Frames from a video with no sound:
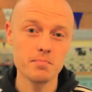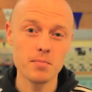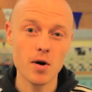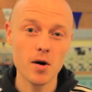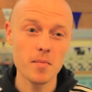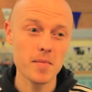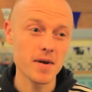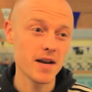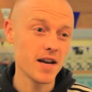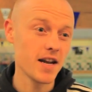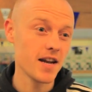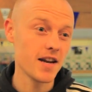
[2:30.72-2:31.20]

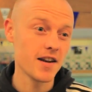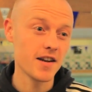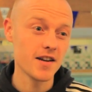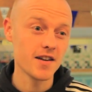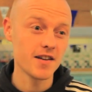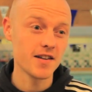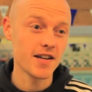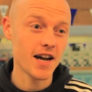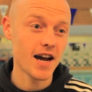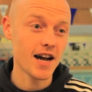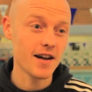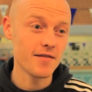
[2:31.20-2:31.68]
bombing in
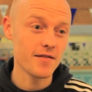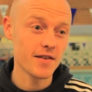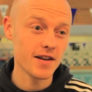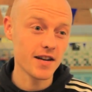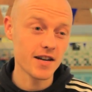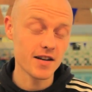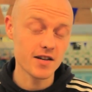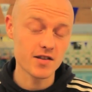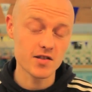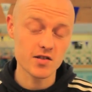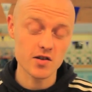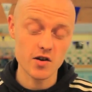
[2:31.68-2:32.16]
and diving
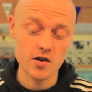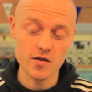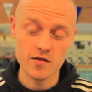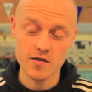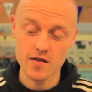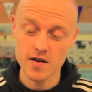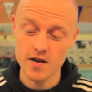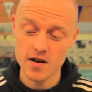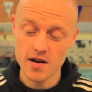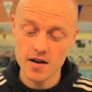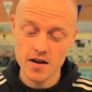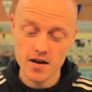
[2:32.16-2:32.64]
in and stuff.
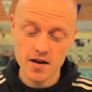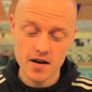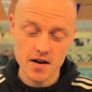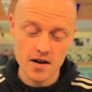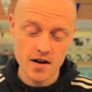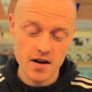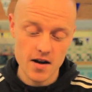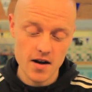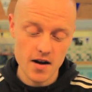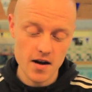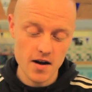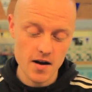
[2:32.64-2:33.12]

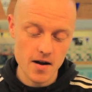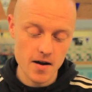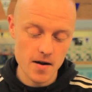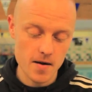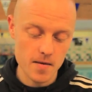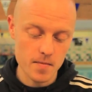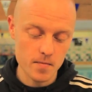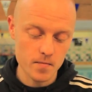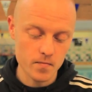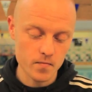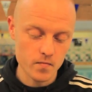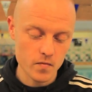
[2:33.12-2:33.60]

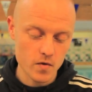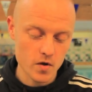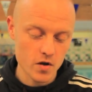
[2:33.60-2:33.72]
Um,